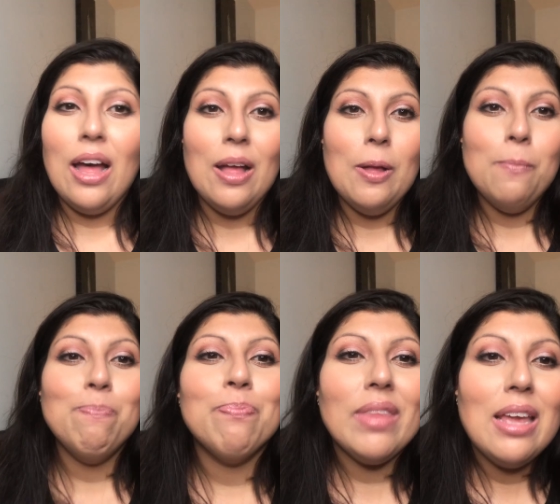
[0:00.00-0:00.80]

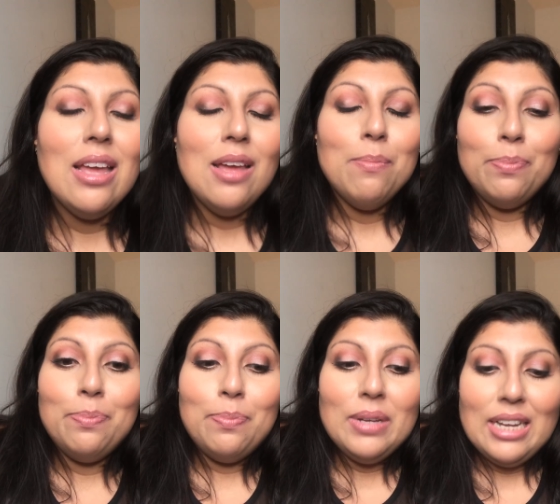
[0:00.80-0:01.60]

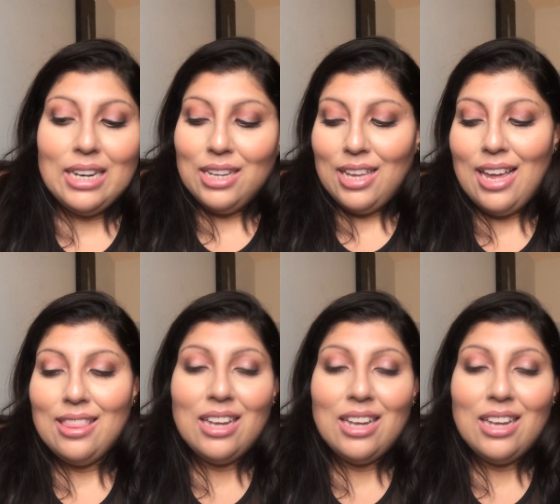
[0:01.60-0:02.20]
But yeah,